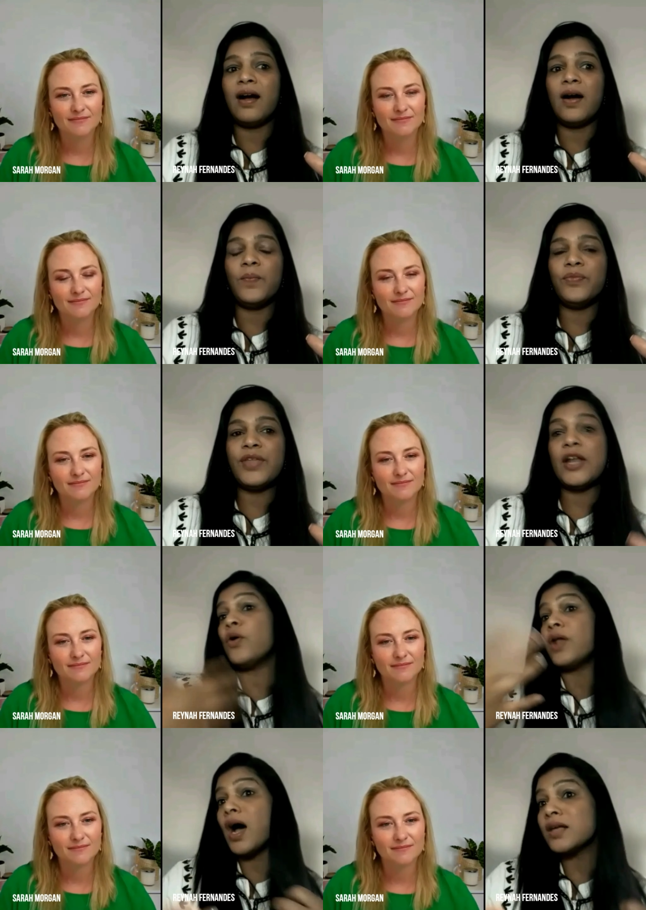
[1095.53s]
Speaker 1: um, they
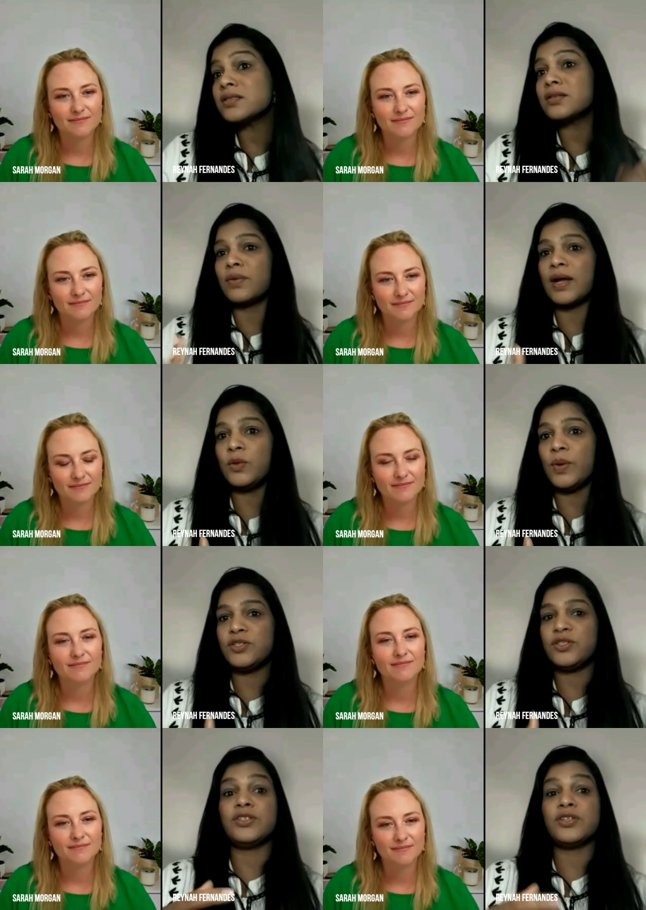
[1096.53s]
don't ask the right
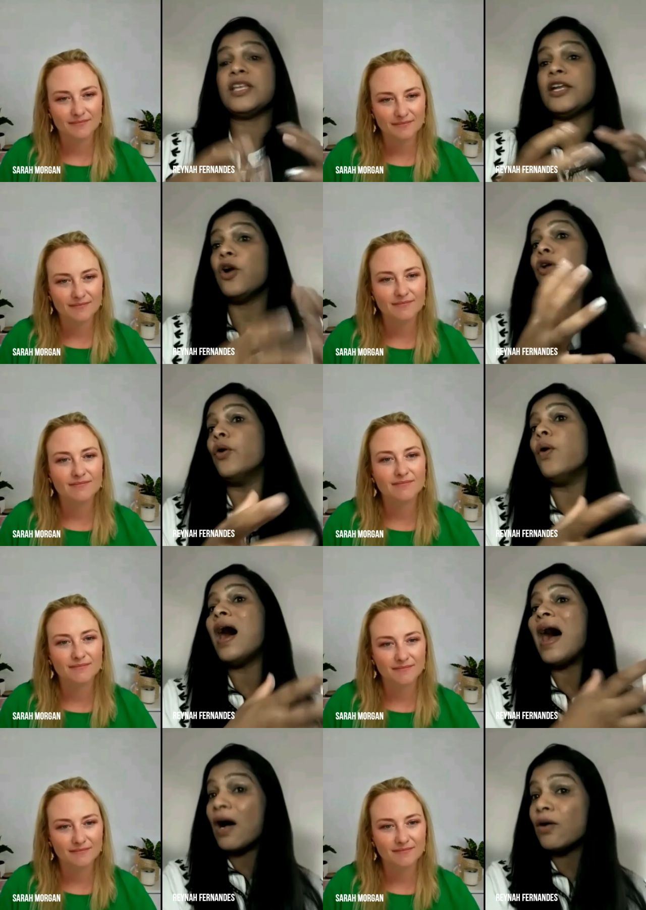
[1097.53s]
questions because they don't
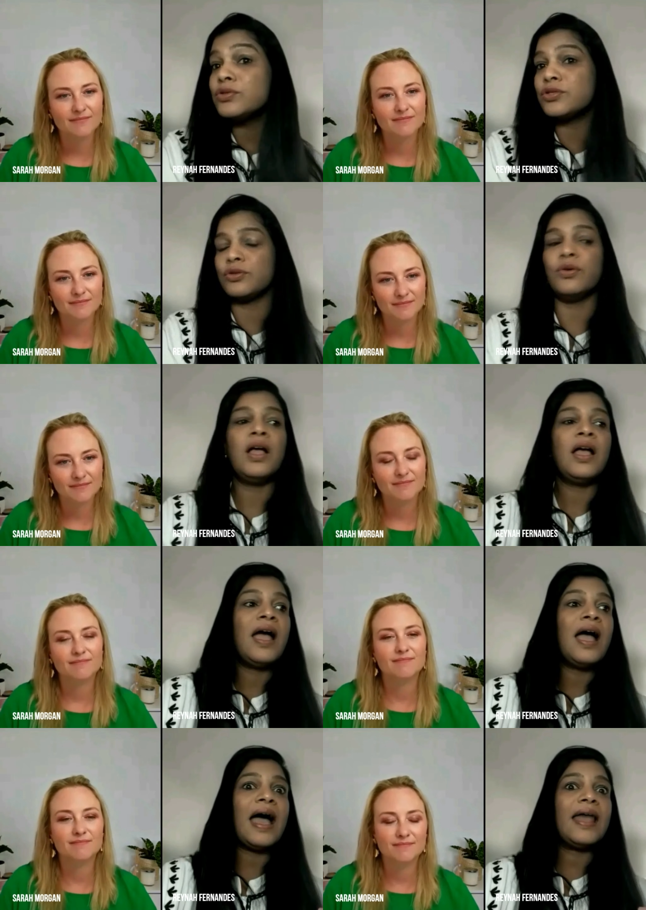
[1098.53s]
know how to.
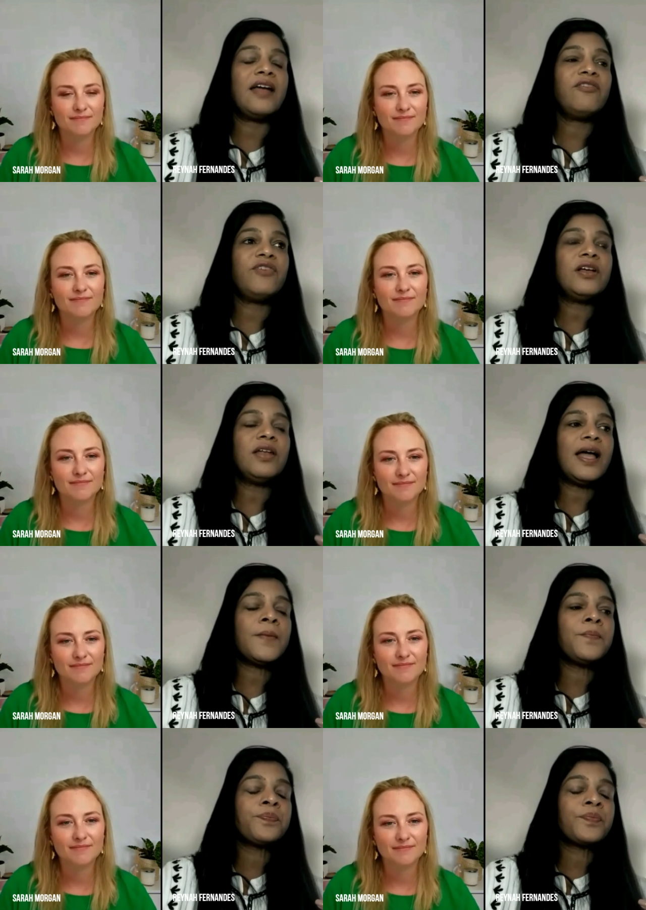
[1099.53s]
Mm-hmm. And I feel like
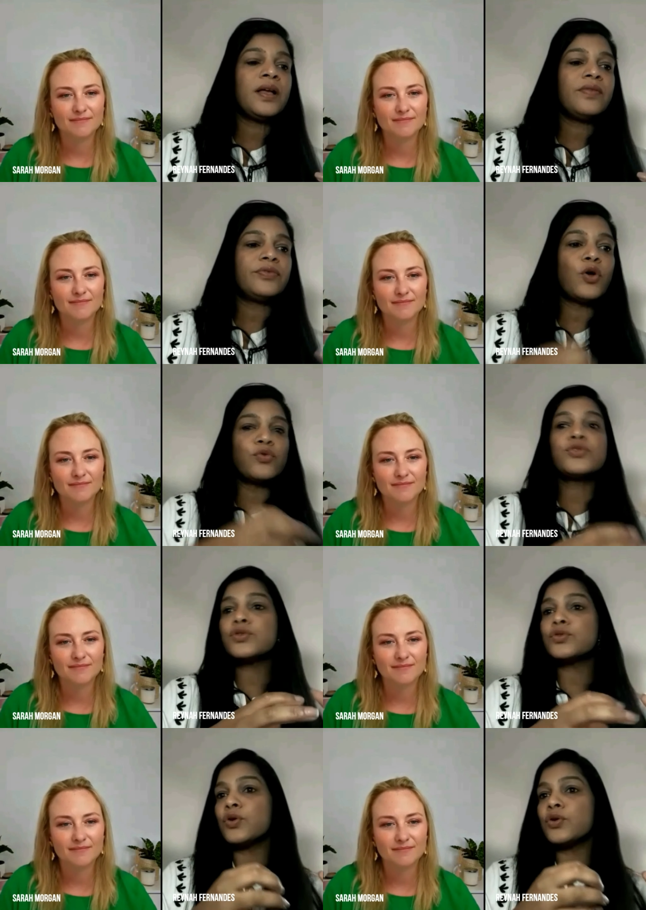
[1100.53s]

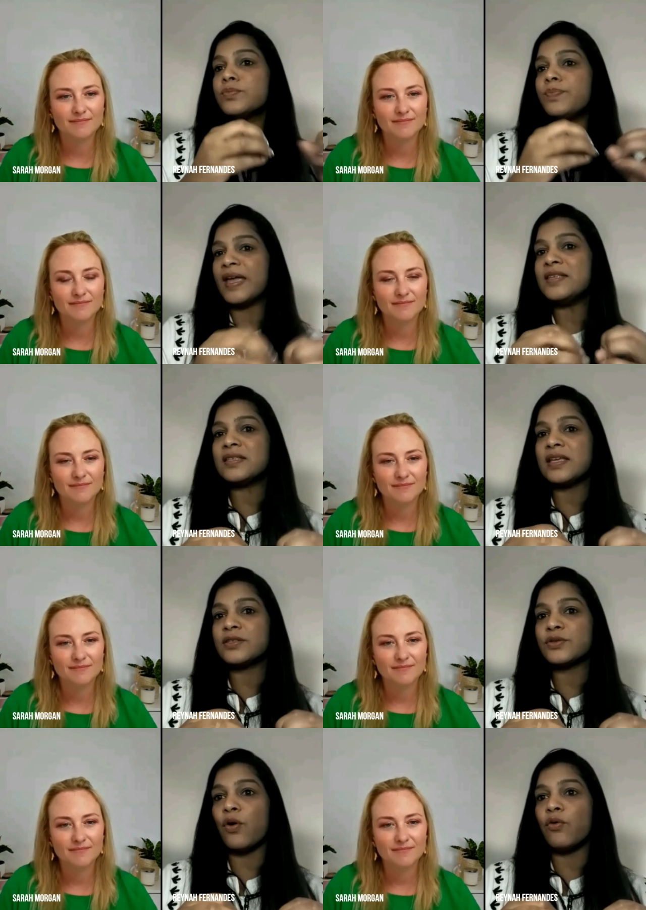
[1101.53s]
those those
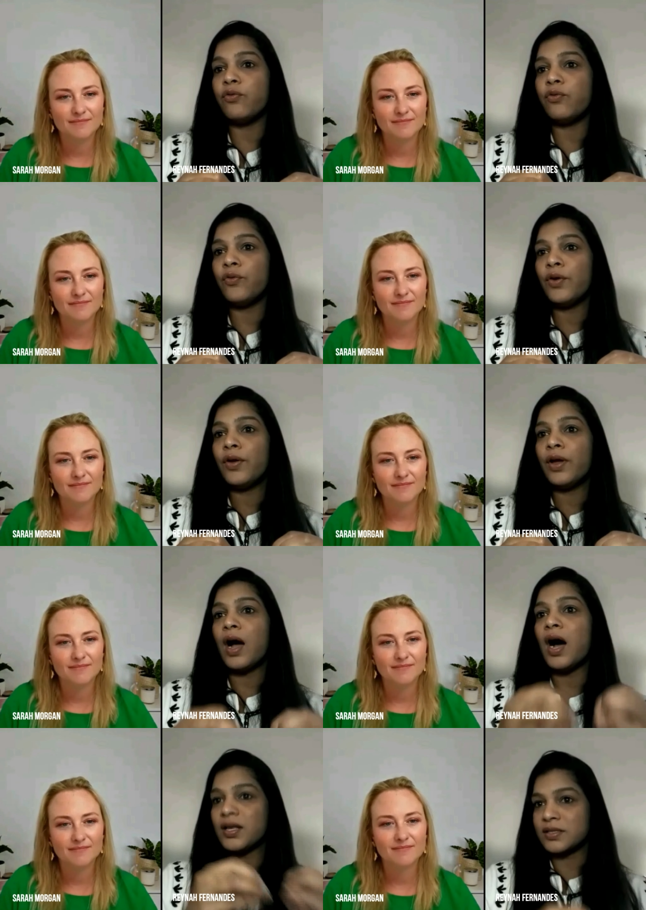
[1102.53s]
basics of
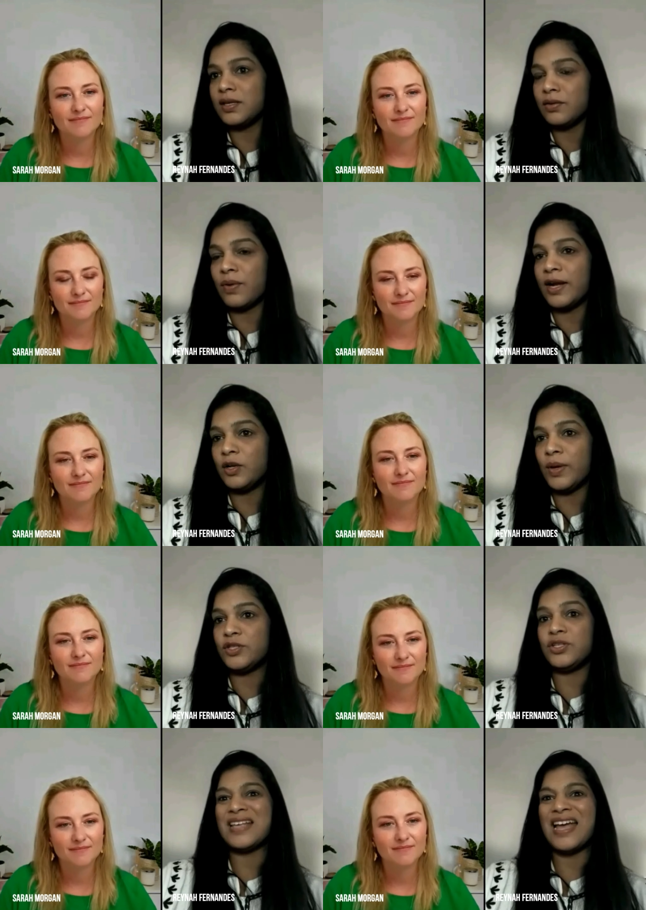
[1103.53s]
asking the right
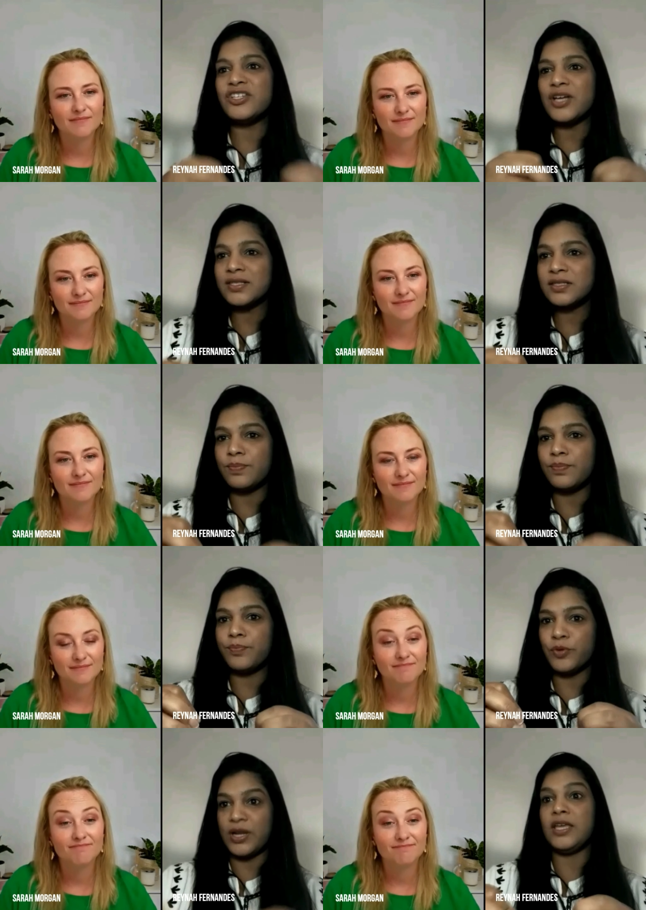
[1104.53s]
questions and just
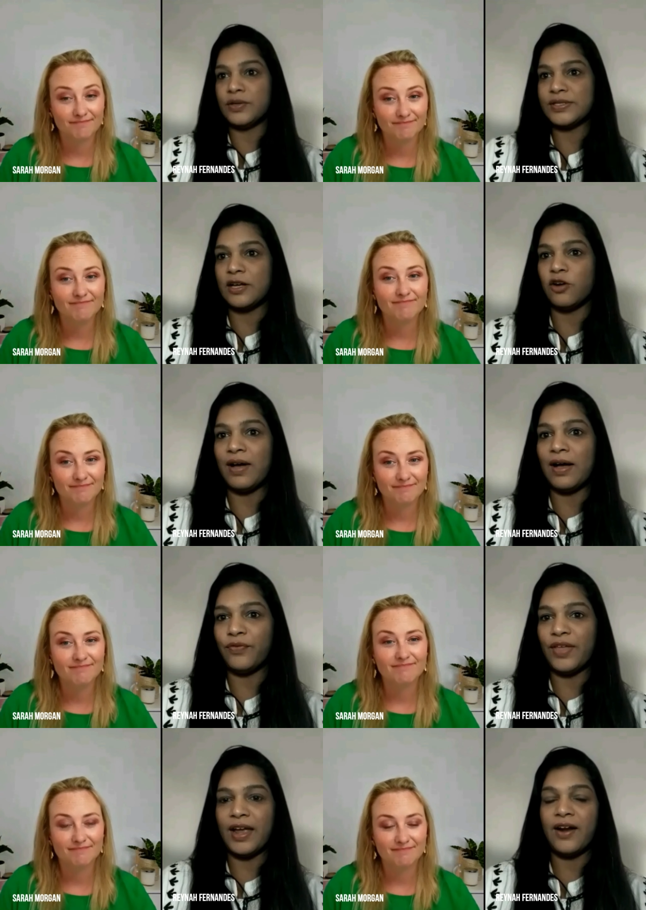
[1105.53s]
putting yourself
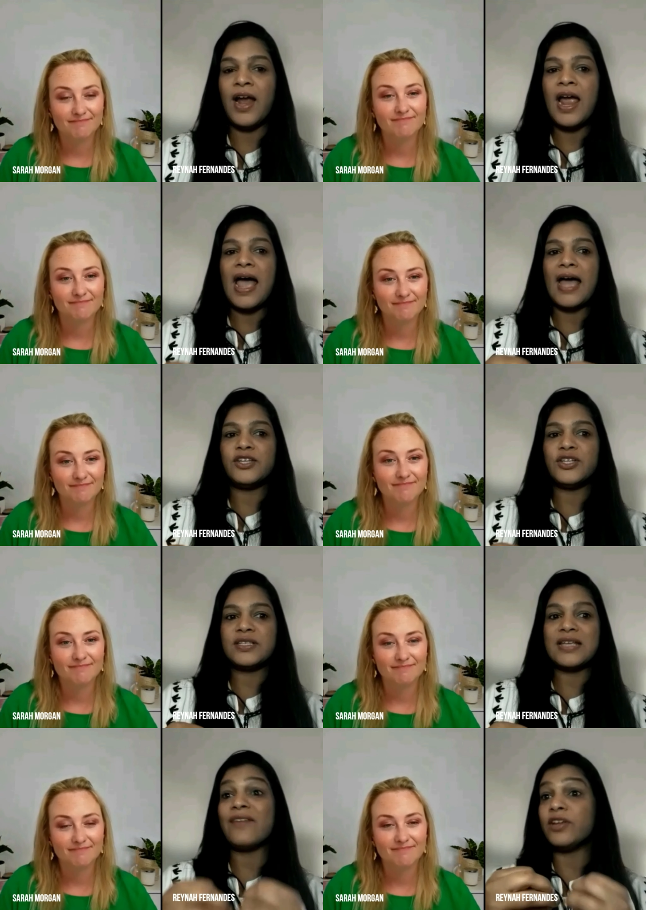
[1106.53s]
out there and
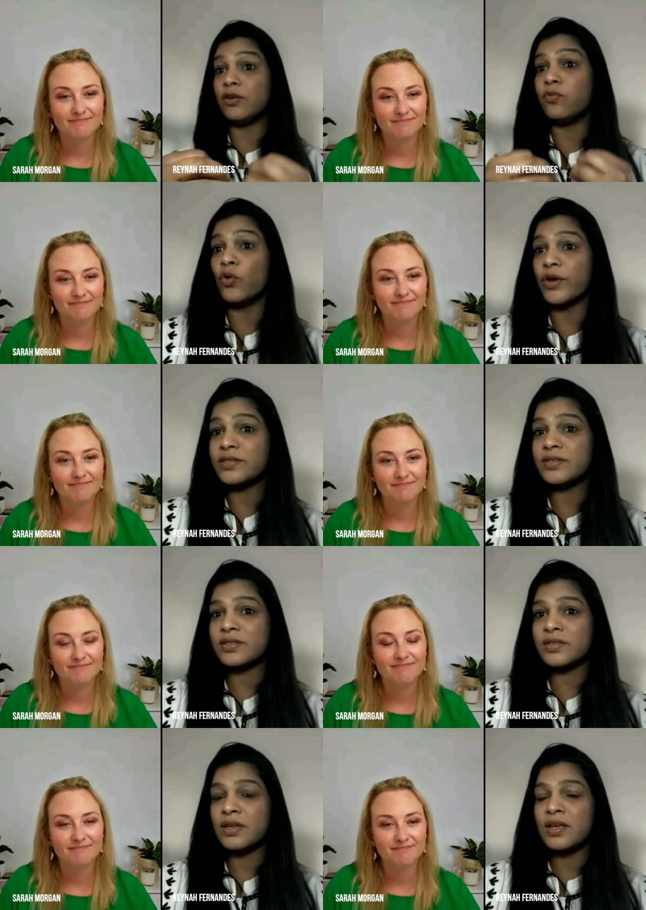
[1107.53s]
just having a
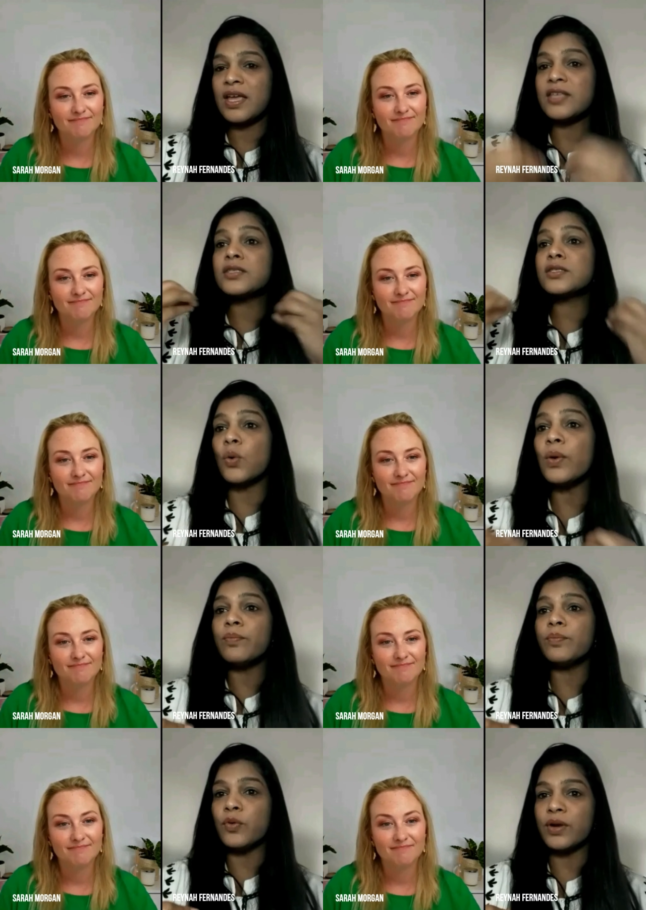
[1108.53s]
voice is so
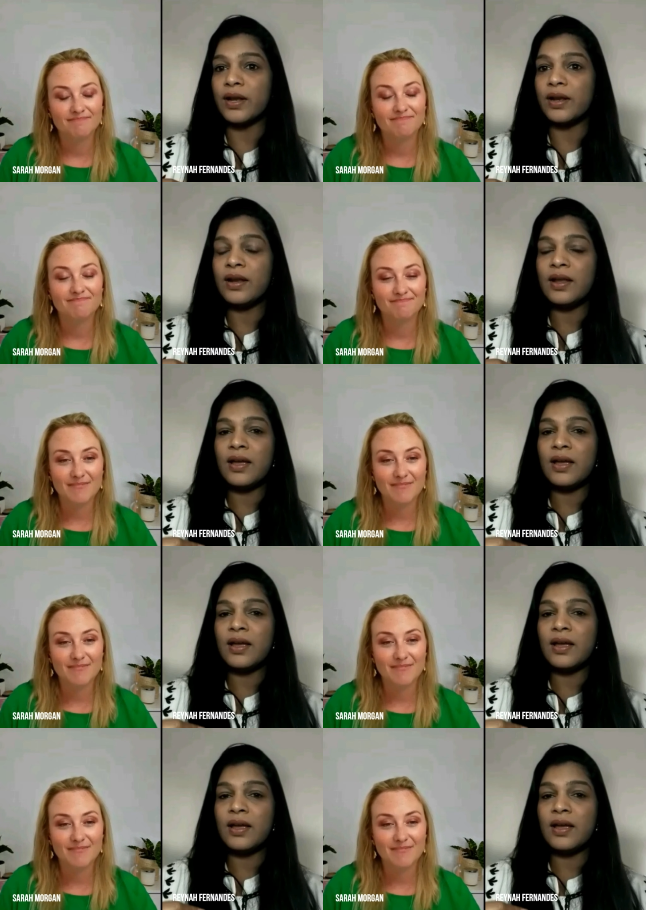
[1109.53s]
important.